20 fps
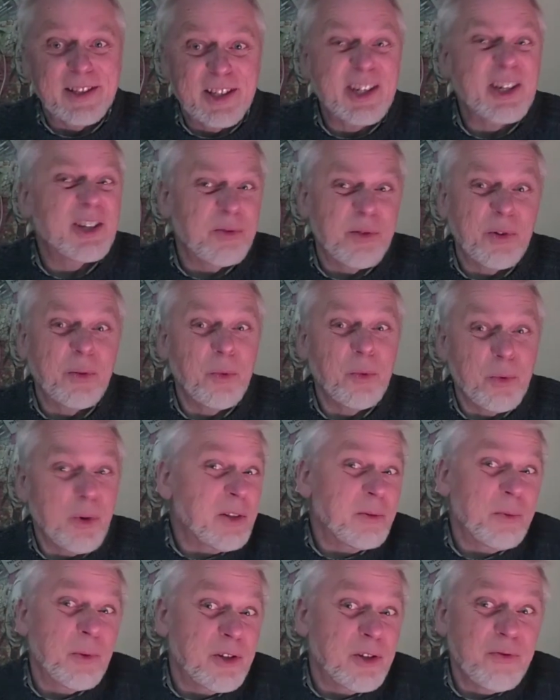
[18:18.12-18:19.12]
did
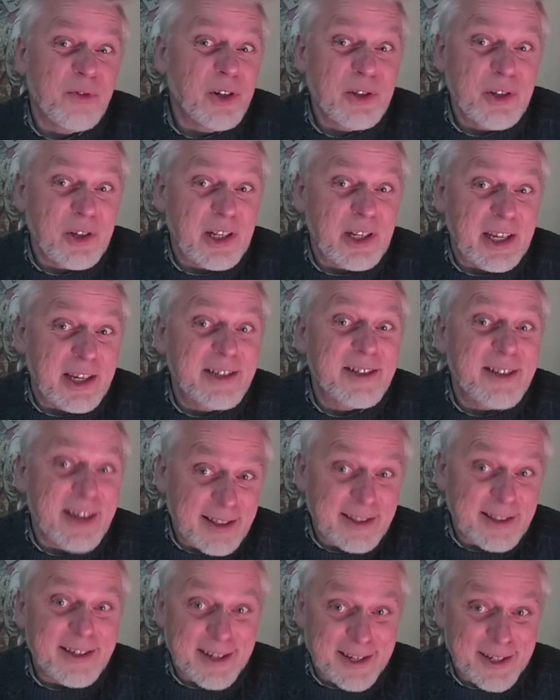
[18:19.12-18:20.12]
what was virtually a
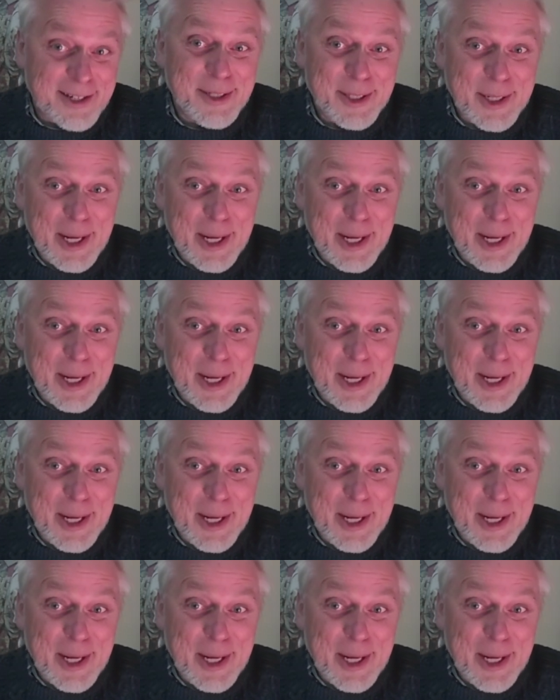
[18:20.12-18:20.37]
census